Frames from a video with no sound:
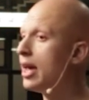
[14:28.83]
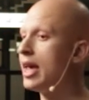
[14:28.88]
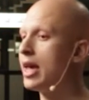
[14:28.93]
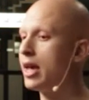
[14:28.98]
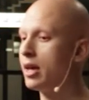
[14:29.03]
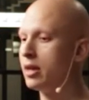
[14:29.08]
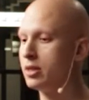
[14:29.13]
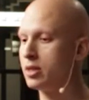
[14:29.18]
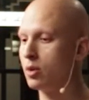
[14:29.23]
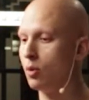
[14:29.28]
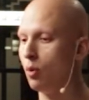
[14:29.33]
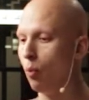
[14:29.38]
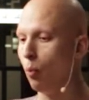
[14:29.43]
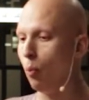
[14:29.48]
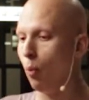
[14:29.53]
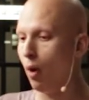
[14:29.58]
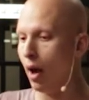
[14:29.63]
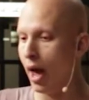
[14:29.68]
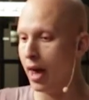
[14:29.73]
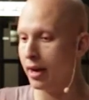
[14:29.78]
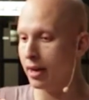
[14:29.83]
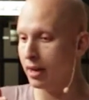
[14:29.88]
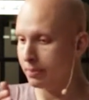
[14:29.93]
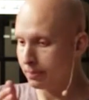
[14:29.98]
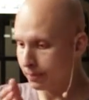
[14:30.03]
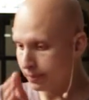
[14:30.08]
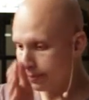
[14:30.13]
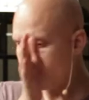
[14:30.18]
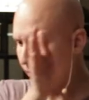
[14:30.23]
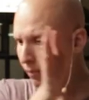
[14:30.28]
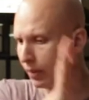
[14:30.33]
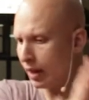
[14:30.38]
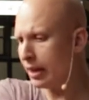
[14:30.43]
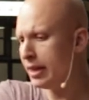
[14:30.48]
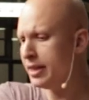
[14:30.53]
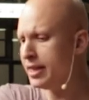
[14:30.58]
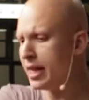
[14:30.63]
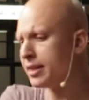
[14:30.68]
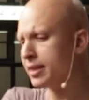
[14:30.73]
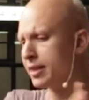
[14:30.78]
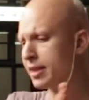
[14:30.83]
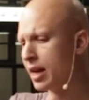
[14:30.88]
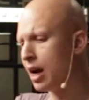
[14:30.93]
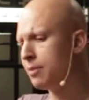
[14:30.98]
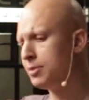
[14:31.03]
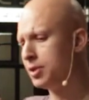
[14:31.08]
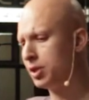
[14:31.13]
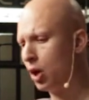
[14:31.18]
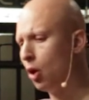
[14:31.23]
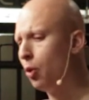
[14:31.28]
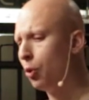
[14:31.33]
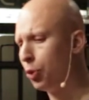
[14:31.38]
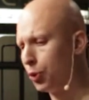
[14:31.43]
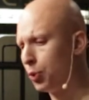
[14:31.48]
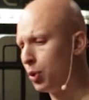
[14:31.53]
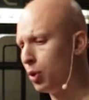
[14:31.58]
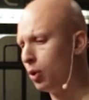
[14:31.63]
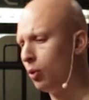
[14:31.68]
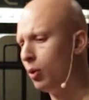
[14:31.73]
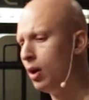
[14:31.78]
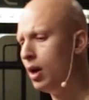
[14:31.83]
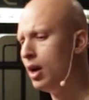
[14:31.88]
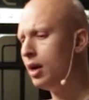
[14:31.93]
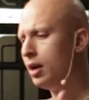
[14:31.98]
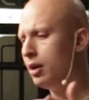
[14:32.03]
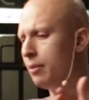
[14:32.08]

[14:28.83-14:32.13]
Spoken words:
and he takes the time to go through